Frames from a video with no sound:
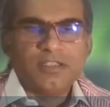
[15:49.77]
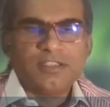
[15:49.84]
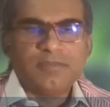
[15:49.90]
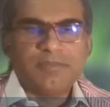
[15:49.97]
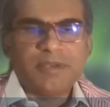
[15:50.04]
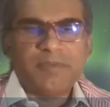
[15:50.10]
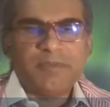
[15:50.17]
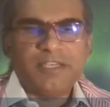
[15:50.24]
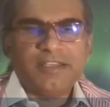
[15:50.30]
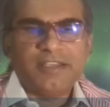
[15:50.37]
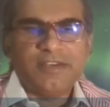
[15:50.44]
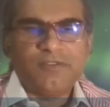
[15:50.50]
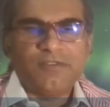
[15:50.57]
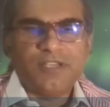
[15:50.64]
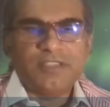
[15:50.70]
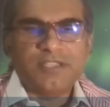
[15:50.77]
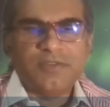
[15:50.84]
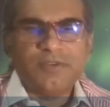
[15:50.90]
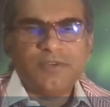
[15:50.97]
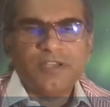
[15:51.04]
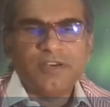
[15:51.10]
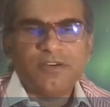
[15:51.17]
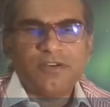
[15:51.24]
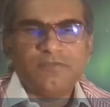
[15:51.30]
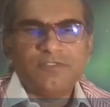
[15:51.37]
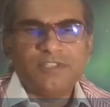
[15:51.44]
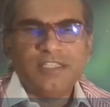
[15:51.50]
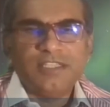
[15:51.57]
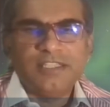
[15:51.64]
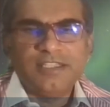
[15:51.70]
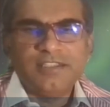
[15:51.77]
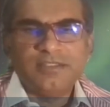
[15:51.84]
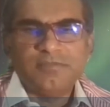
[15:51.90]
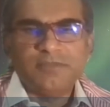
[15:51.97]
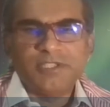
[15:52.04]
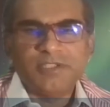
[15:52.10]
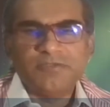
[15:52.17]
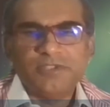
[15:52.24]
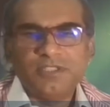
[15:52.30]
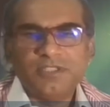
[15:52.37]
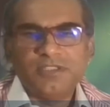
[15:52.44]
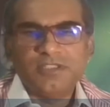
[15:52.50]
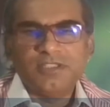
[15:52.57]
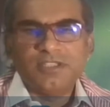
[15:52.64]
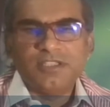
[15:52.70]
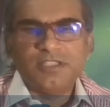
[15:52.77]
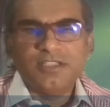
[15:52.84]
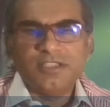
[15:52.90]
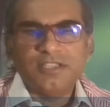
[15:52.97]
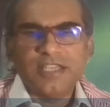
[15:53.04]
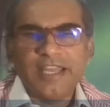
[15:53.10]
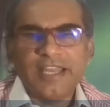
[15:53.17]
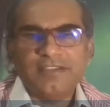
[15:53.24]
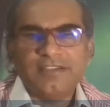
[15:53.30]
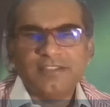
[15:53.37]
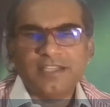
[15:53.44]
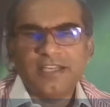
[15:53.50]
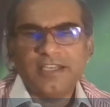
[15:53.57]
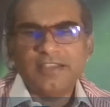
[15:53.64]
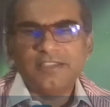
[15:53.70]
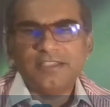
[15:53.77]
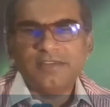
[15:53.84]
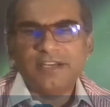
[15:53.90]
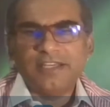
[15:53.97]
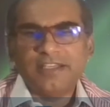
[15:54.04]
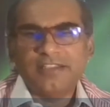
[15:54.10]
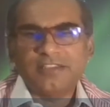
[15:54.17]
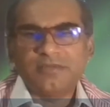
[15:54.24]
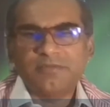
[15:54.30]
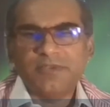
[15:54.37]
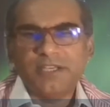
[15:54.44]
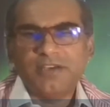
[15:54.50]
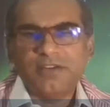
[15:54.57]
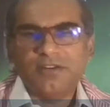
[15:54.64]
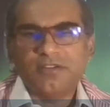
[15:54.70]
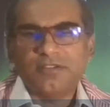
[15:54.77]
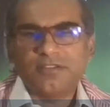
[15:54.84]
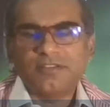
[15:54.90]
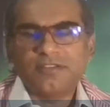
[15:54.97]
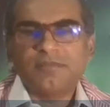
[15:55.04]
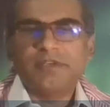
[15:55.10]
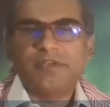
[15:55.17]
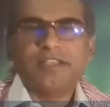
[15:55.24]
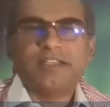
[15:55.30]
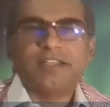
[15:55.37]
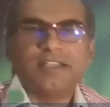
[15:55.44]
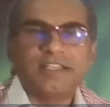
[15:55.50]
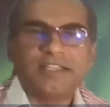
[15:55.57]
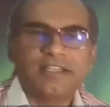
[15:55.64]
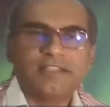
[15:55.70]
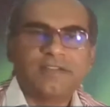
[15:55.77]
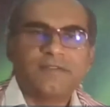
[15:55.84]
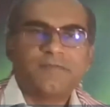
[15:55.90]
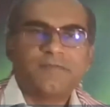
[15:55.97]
The perpetrator was aware of the link between his acts and the widespread or systematic attack.